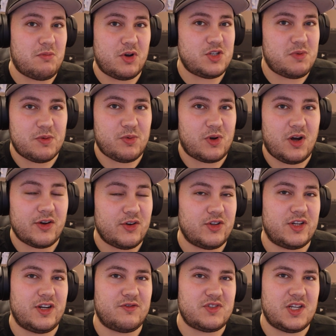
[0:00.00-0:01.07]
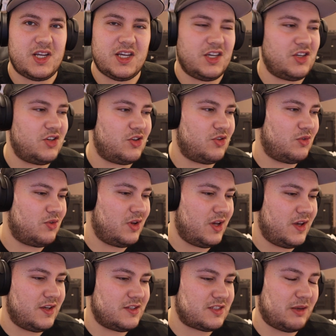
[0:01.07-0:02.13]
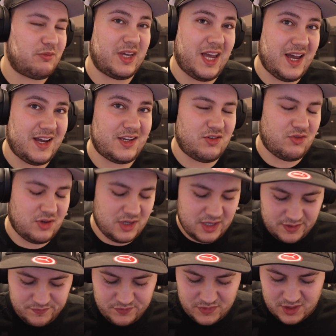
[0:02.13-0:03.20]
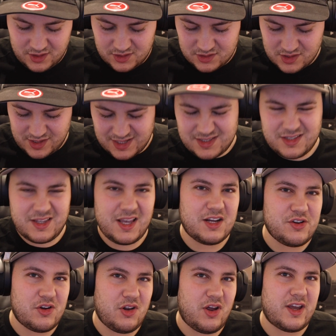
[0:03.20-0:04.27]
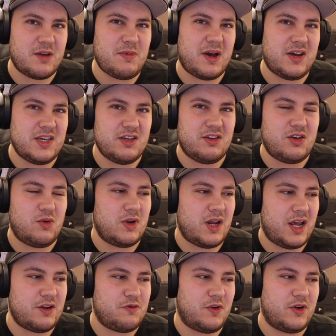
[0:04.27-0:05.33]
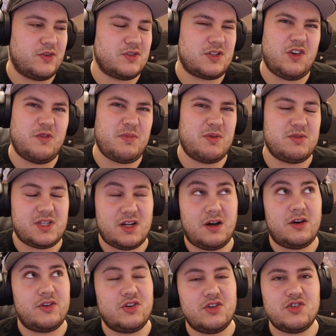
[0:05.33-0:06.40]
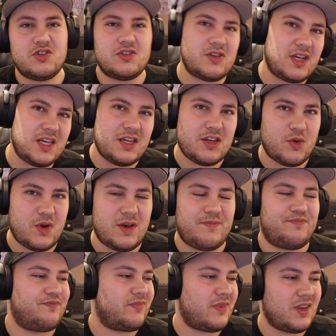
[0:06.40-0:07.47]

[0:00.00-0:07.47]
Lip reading: Most people aren't good enough to EQ something accurately. So that's the thing I don't like about EQ in headphones. A lot of people said, oh, you can just EQ it.